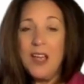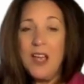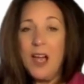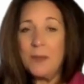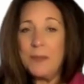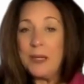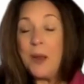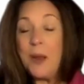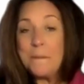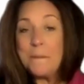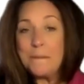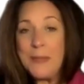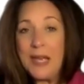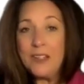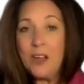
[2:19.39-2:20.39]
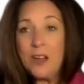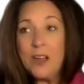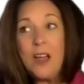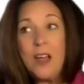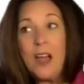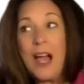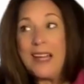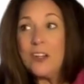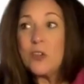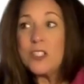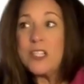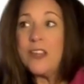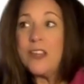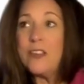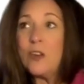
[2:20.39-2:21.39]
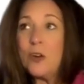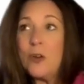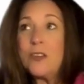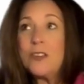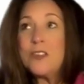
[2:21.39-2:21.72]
I mean, men, I understand they're